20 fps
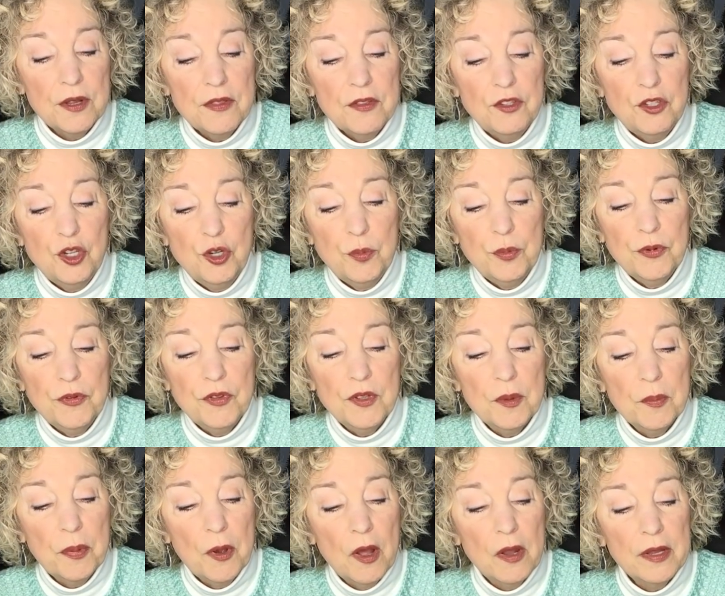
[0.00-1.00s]
And the
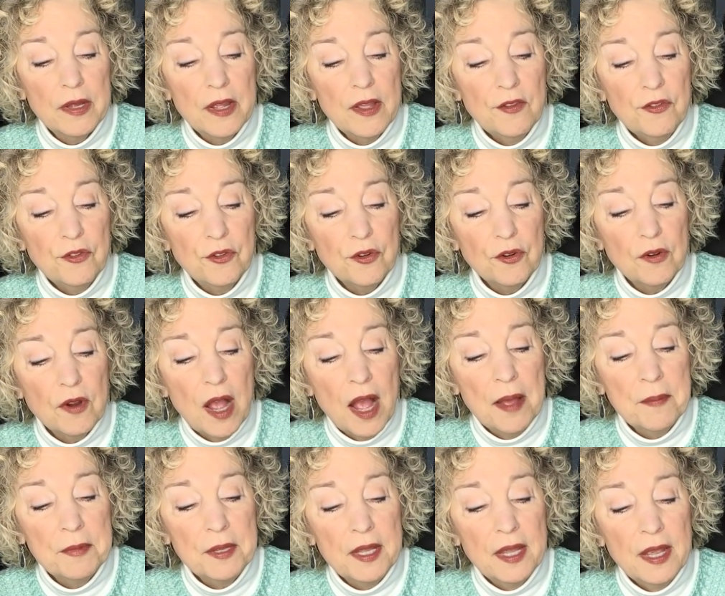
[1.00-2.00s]
2% polyester,
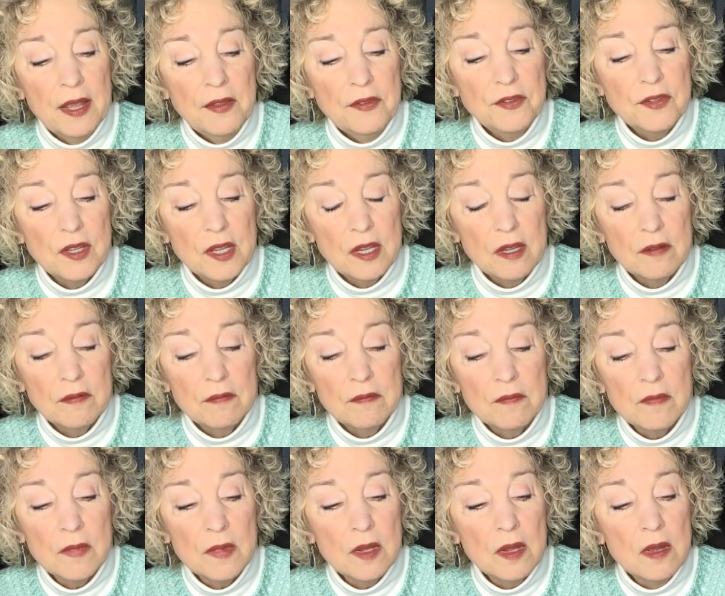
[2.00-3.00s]
I'm guessing,
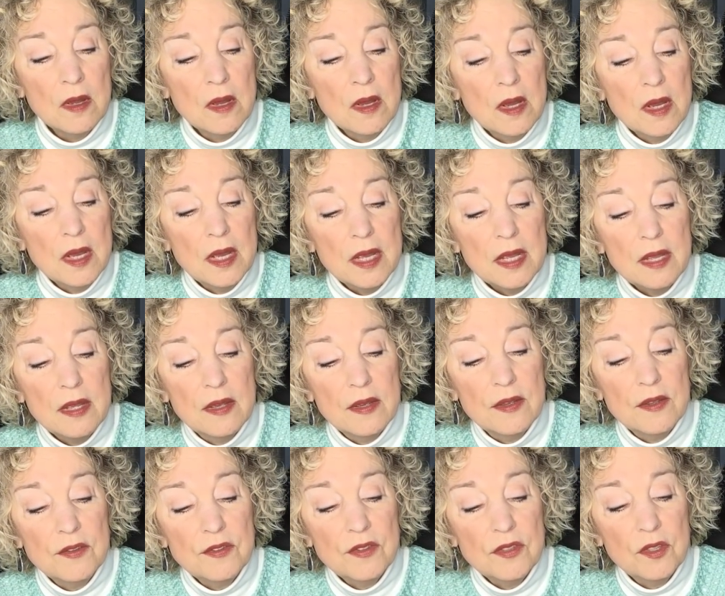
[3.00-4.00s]

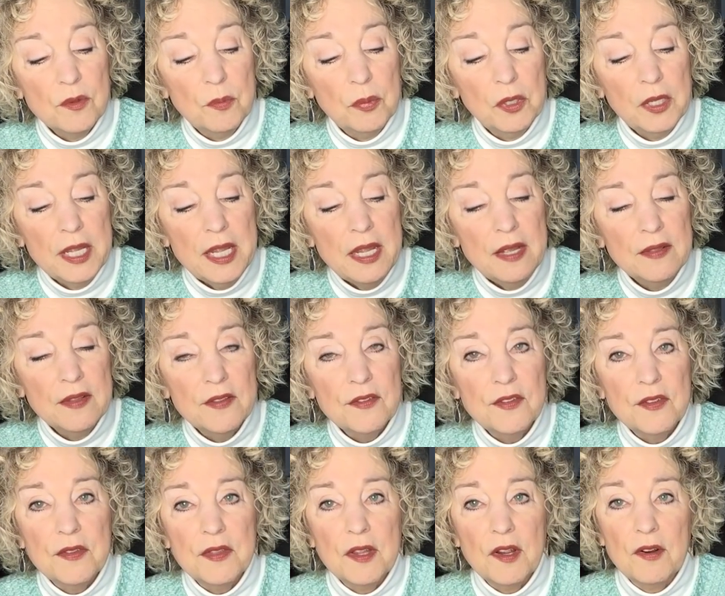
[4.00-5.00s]
is the bling
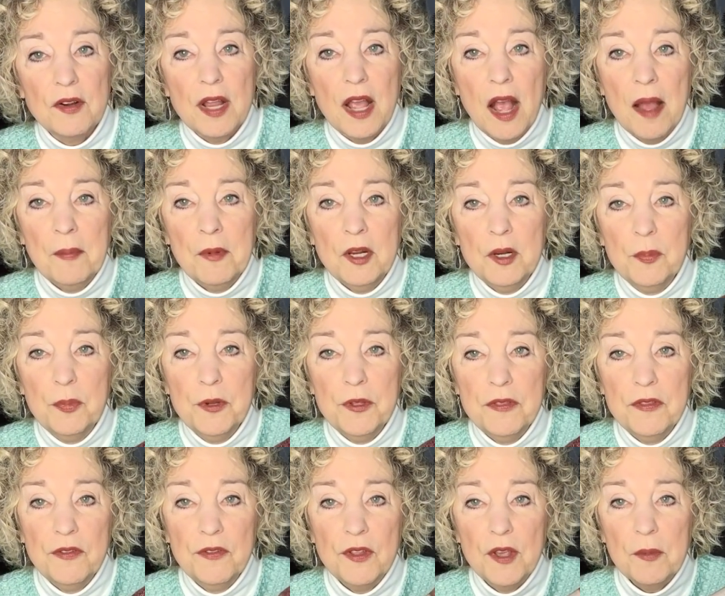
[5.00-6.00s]
that's in there. Now I'm going to
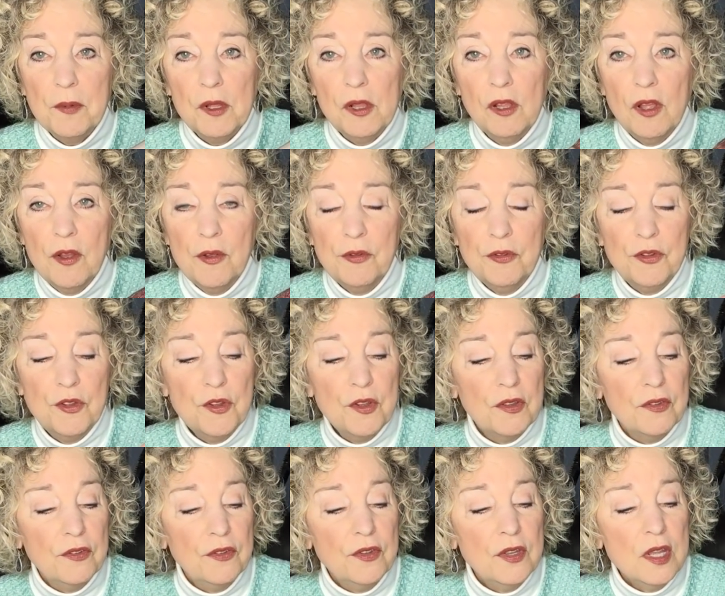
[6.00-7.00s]
put this up close so you
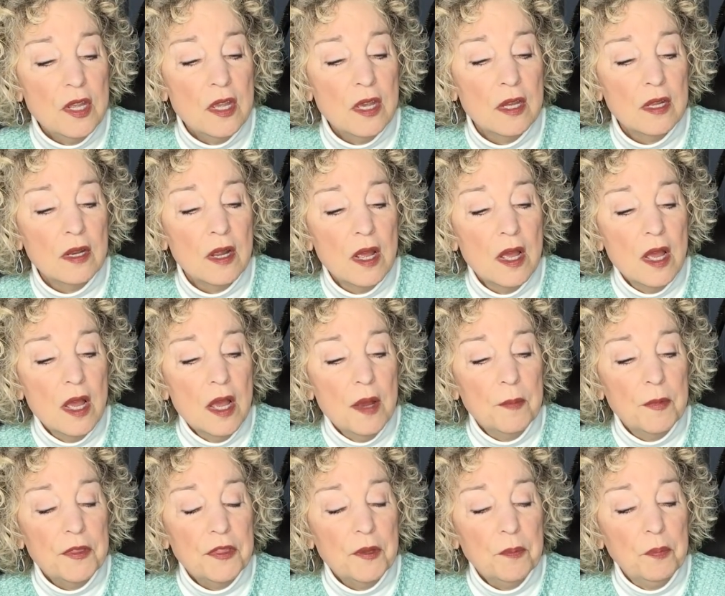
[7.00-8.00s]
can see it,
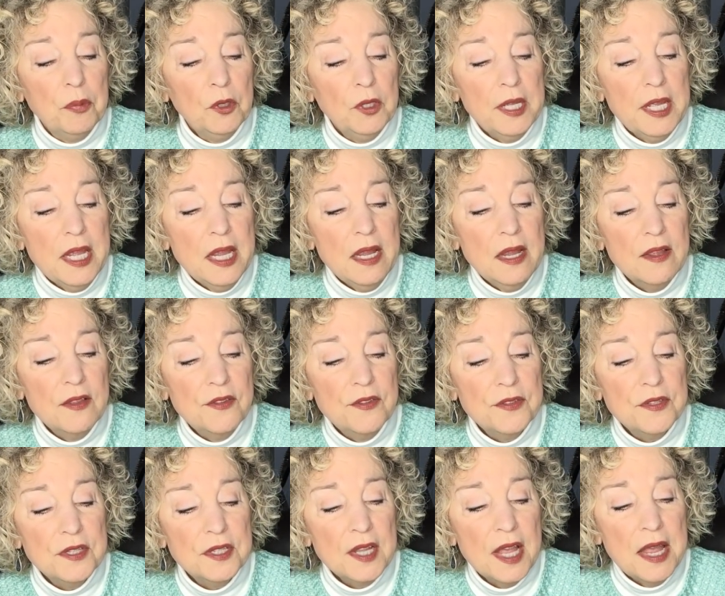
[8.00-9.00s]
but the bling is
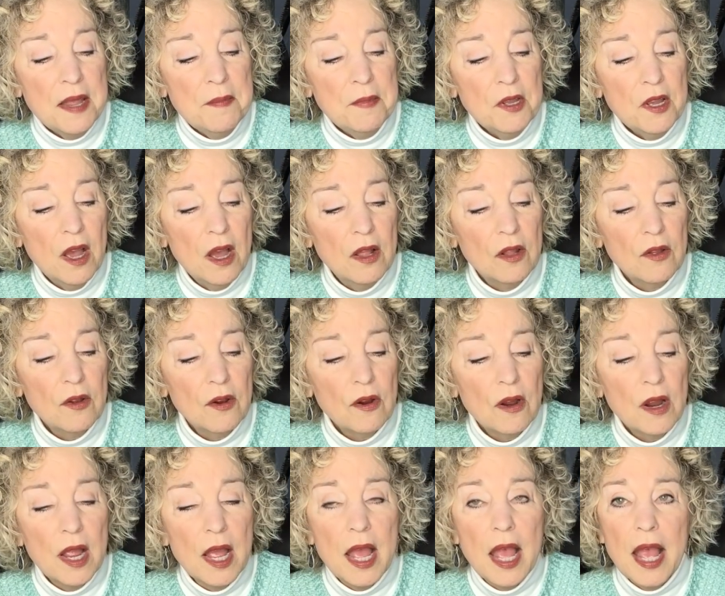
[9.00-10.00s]
the same
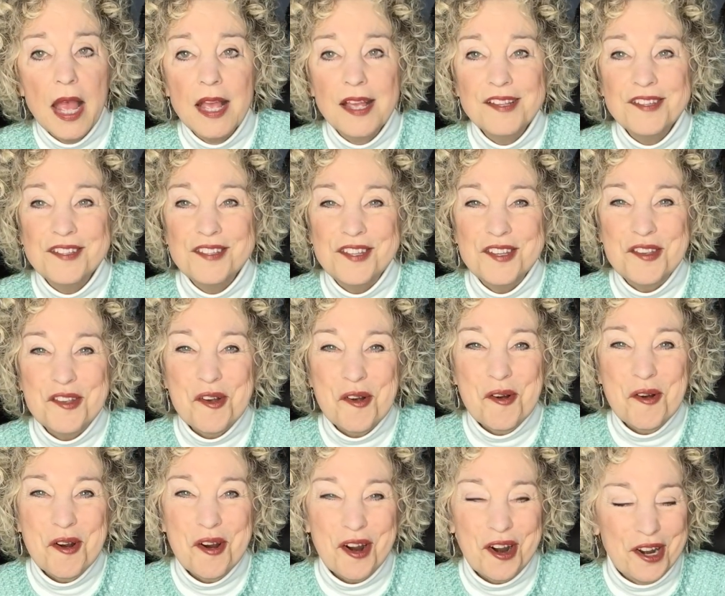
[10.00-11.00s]
color as the
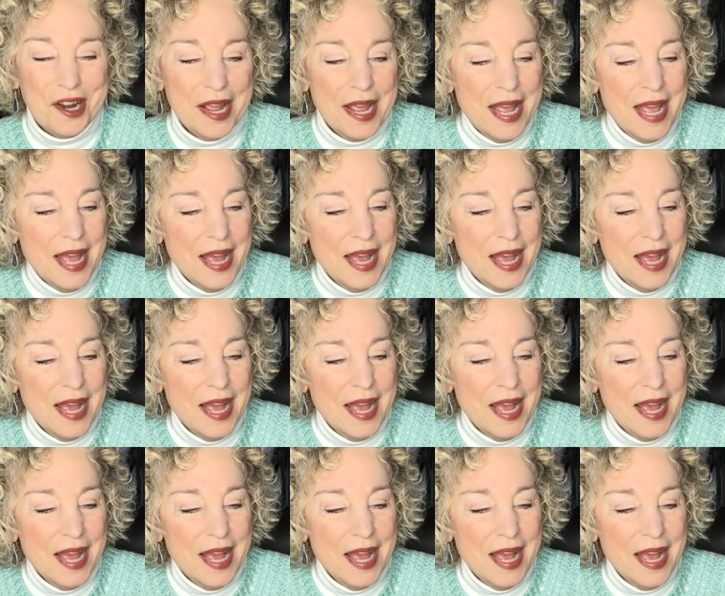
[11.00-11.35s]
yarn.